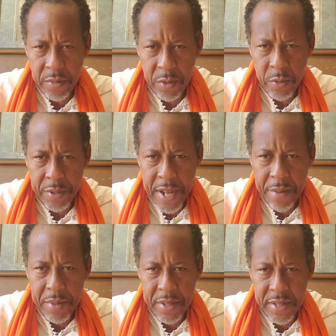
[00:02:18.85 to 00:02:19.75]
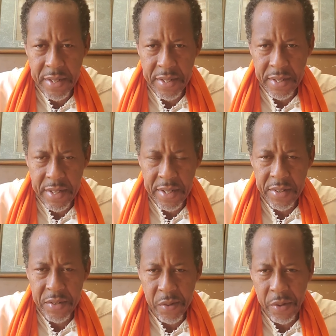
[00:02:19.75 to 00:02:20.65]
We will not be teaching his
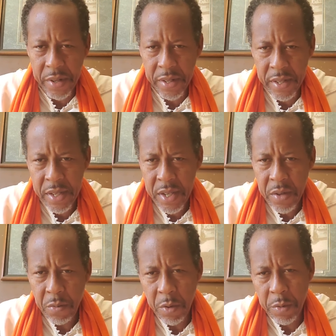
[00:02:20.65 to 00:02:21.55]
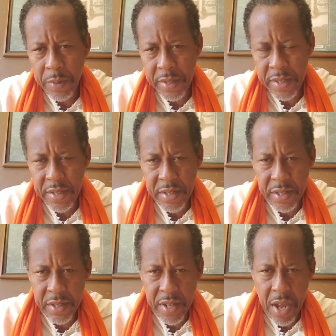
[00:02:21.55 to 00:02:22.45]
story, we will be
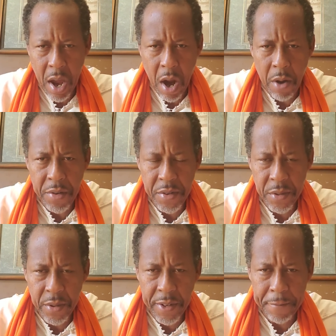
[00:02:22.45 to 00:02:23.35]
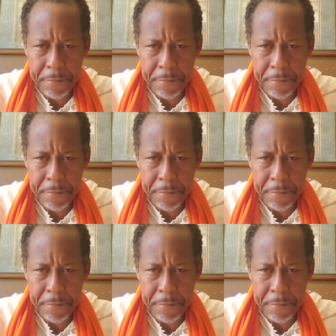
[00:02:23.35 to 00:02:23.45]
teaching our story.